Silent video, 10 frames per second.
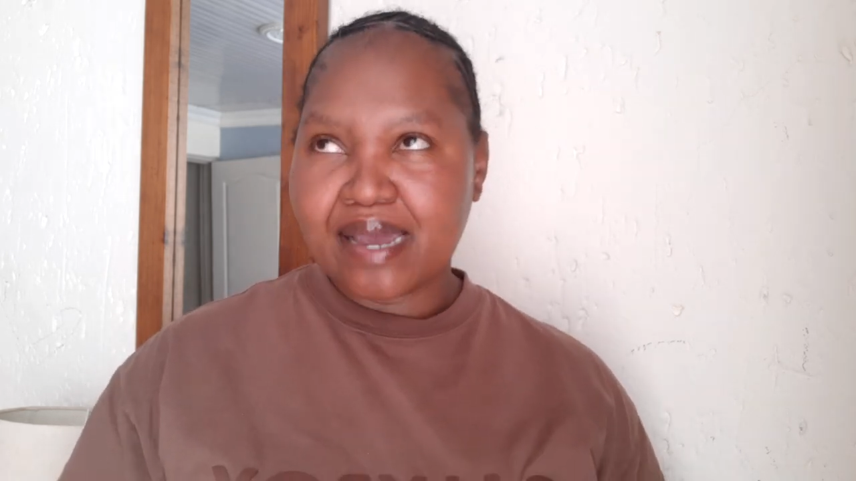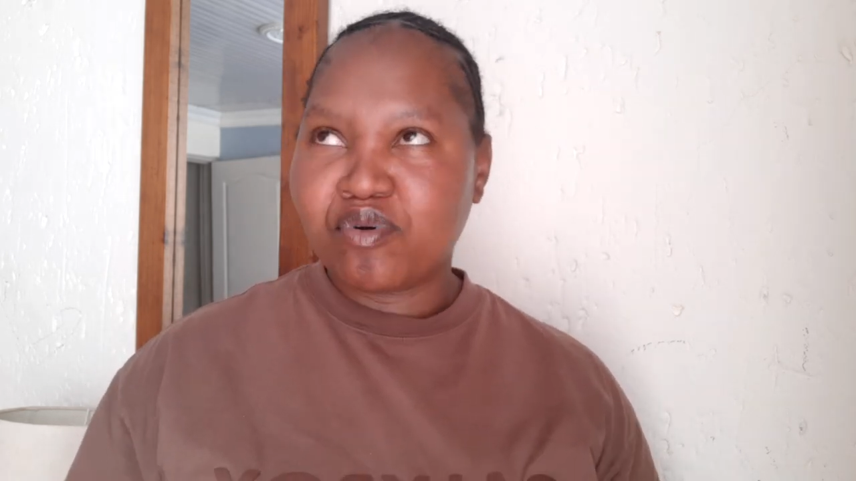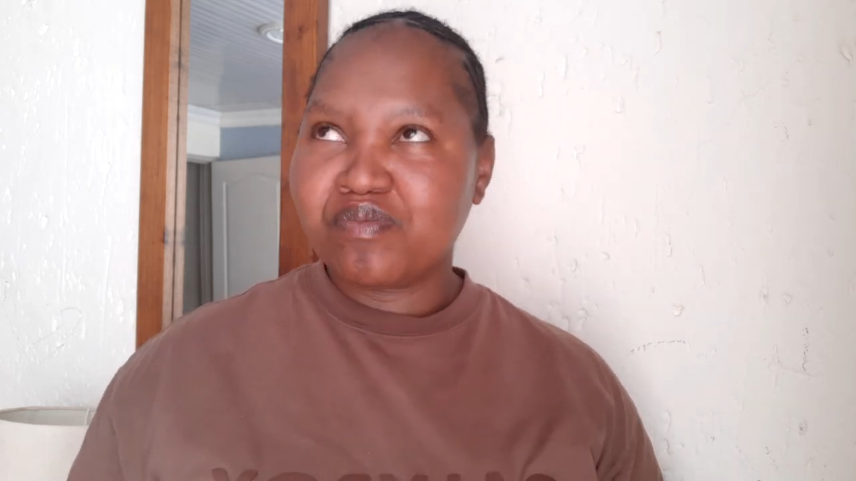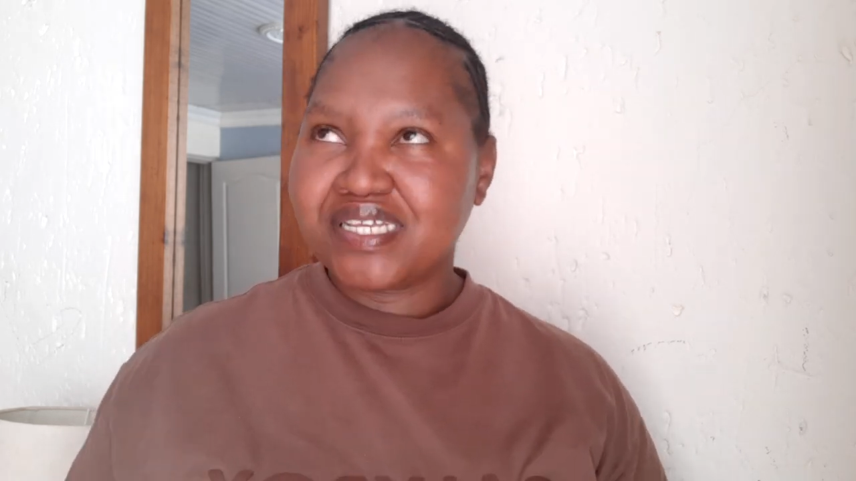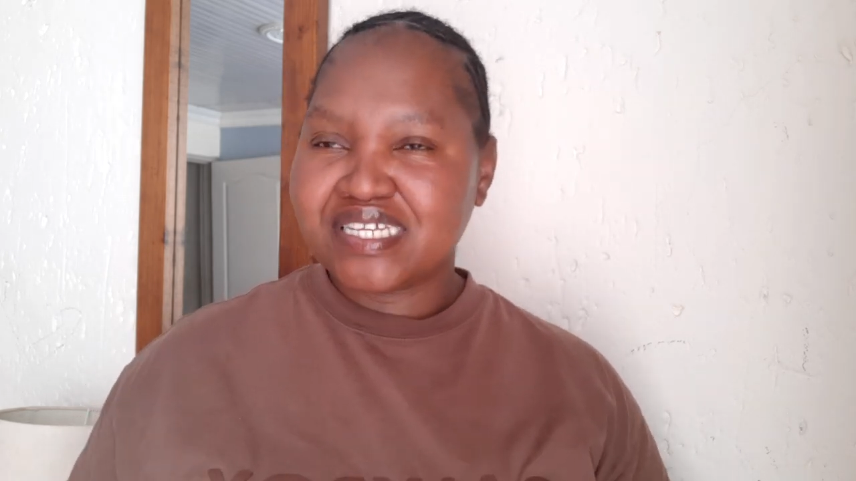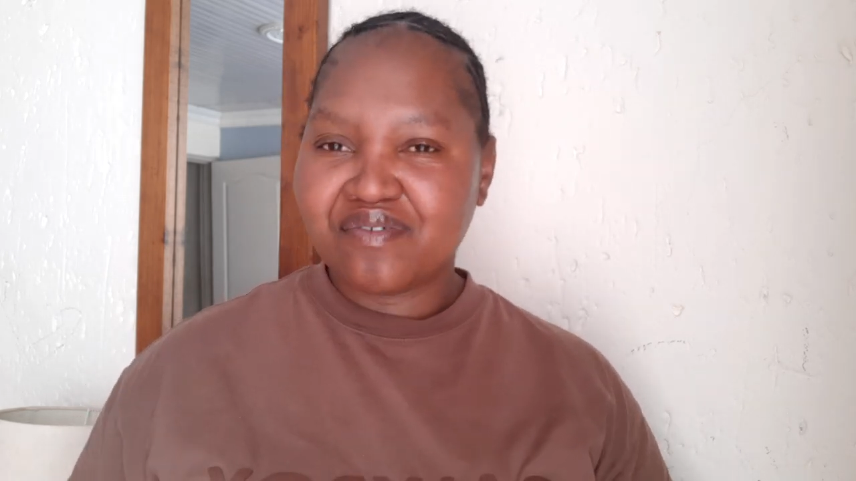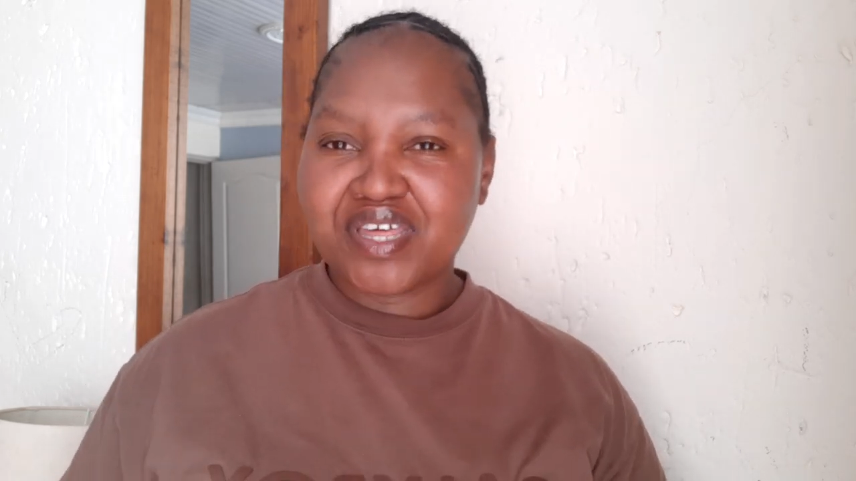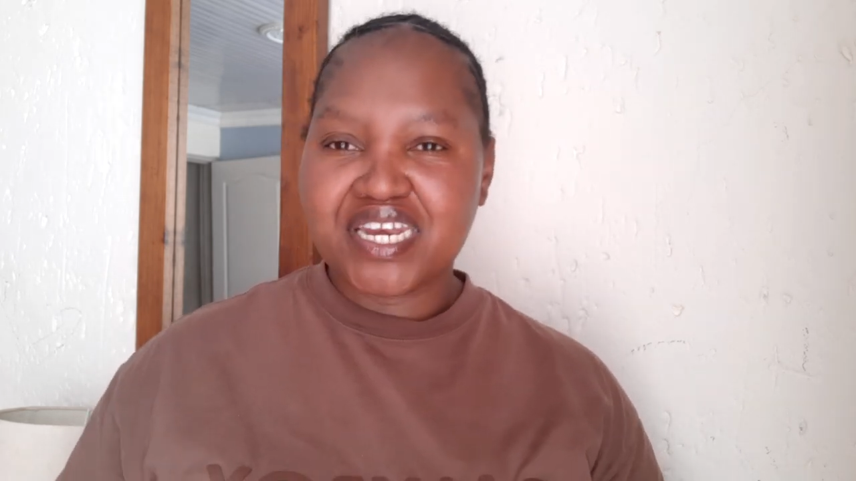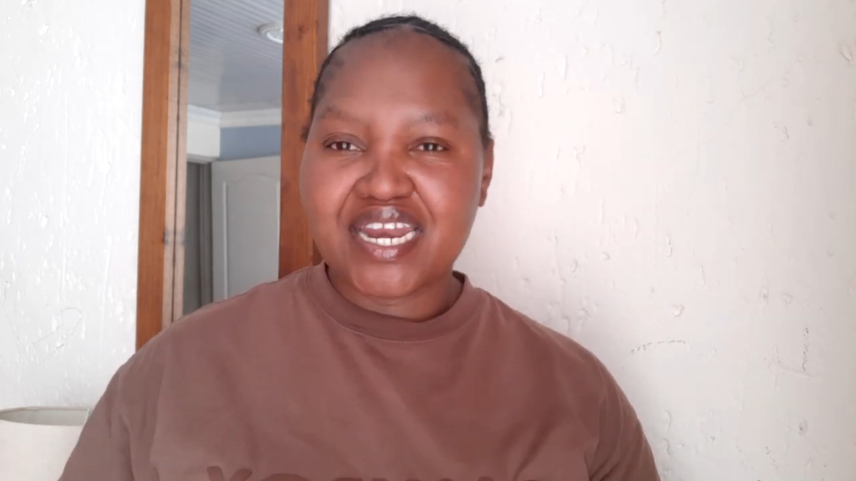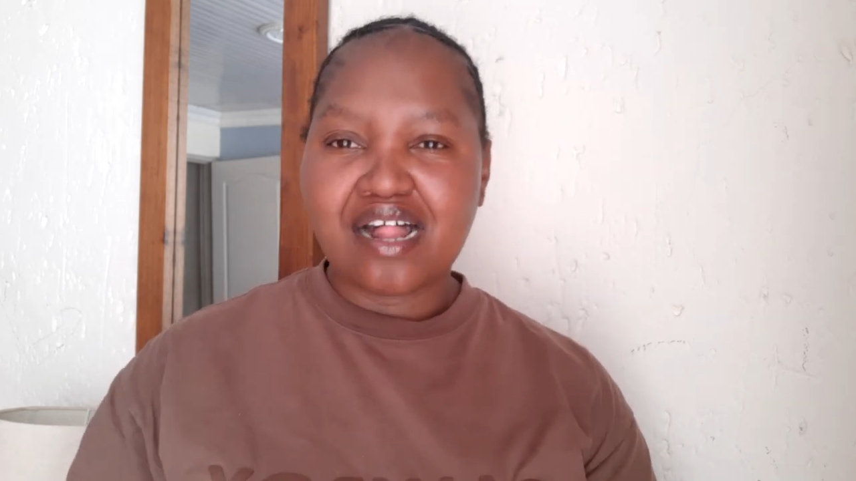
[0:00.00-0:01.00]
I bought myself
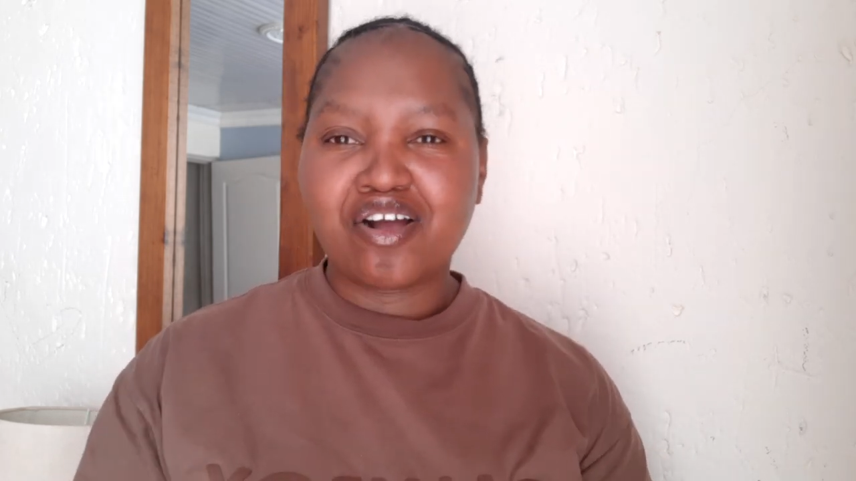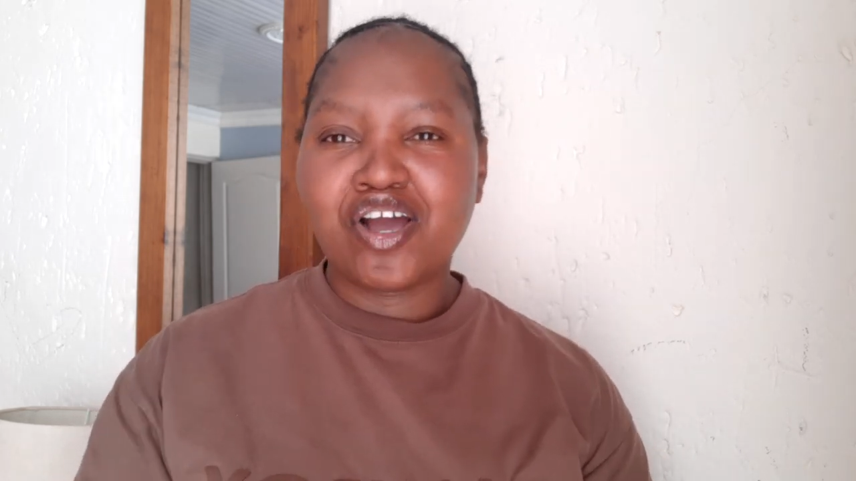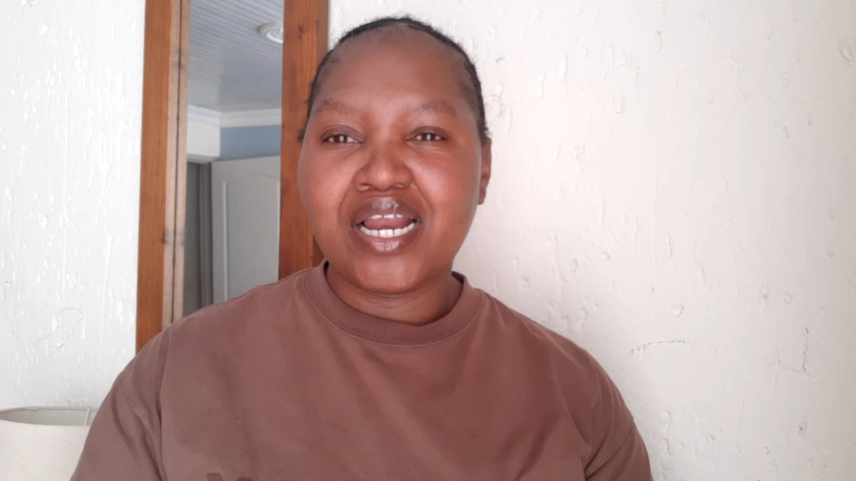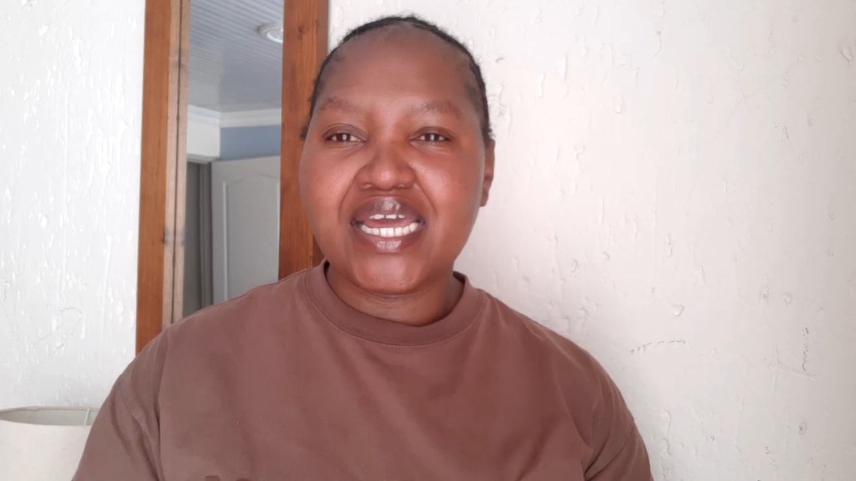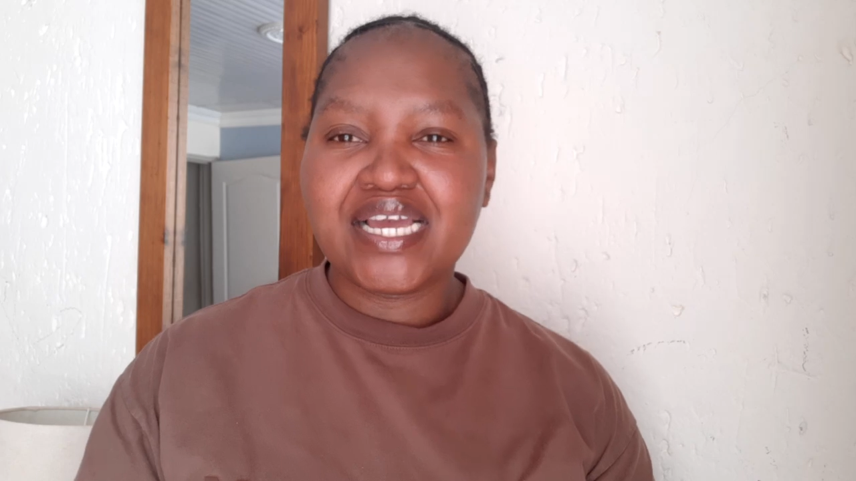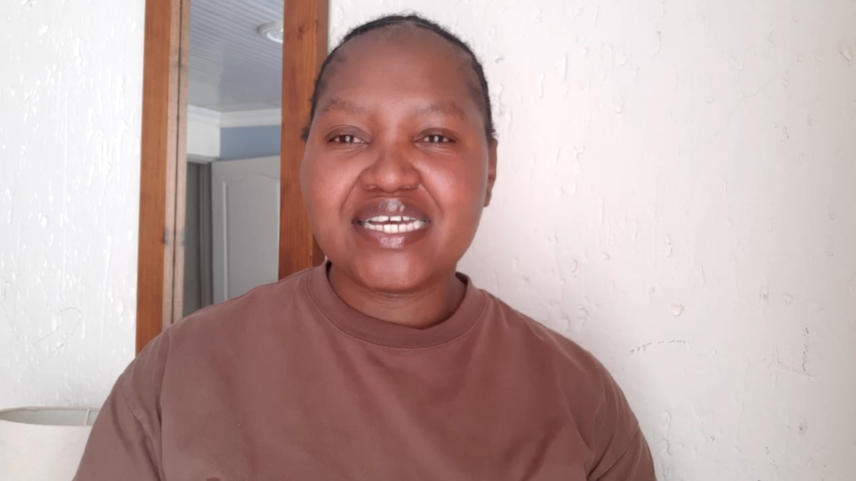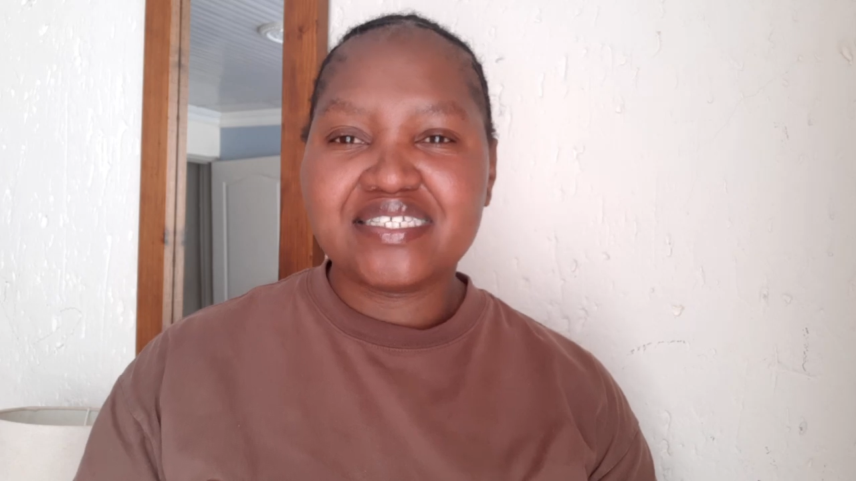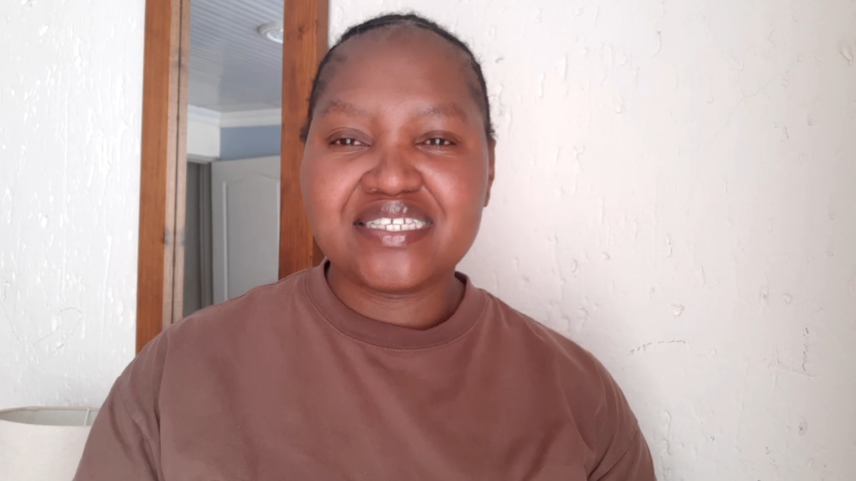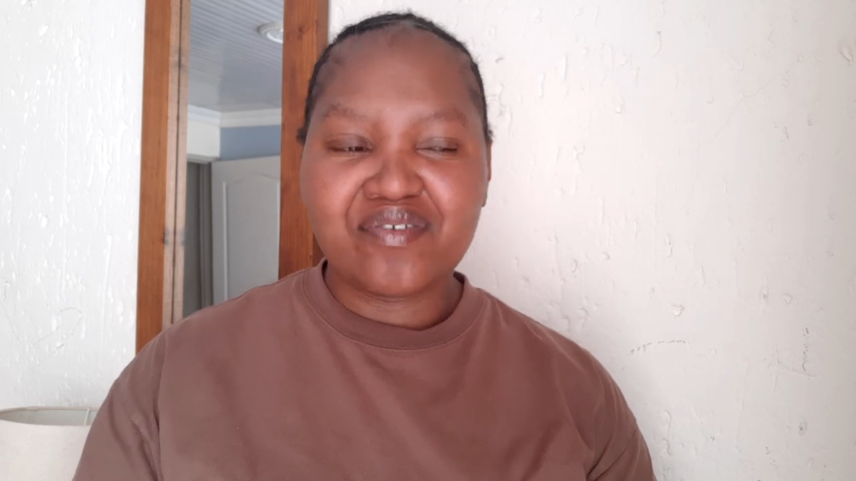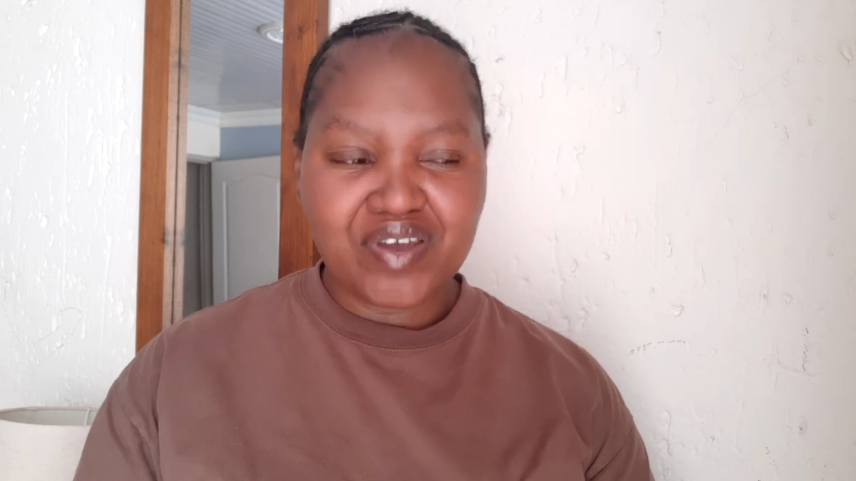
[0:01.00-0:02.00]
that non-alcoholic
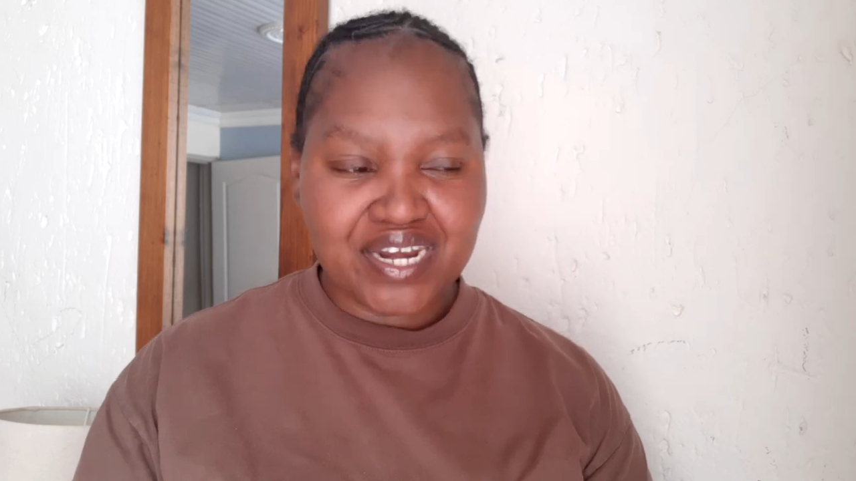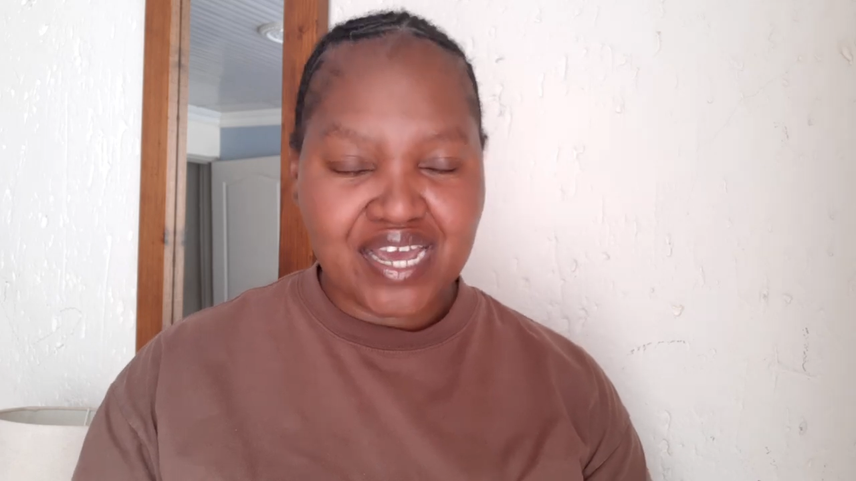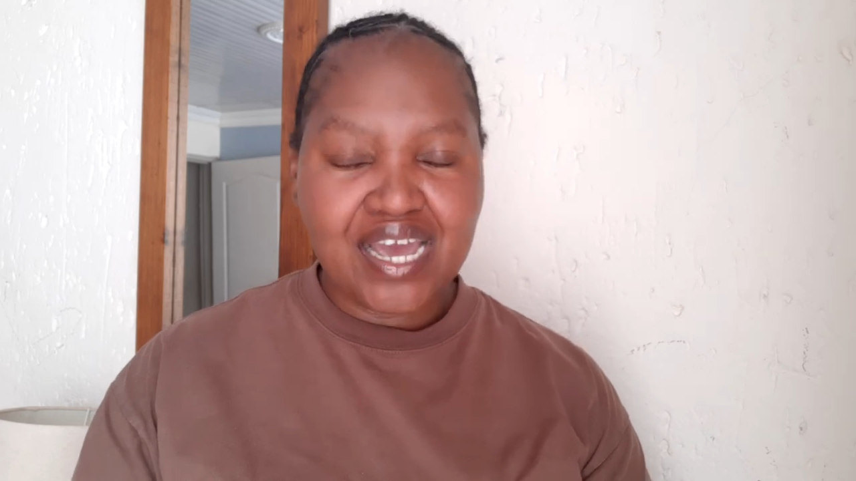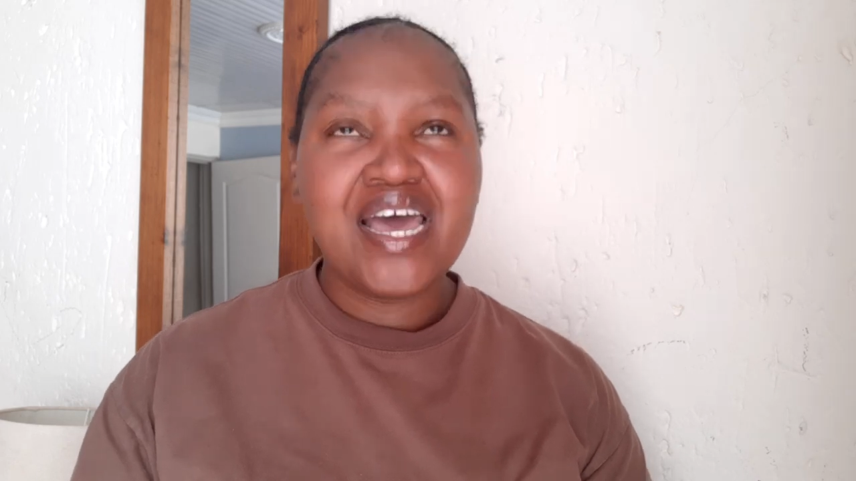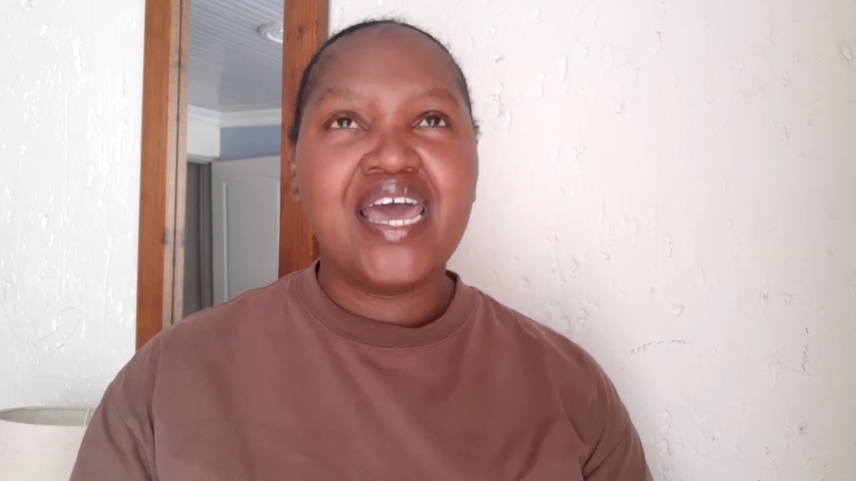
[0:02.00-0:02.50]
Savannah.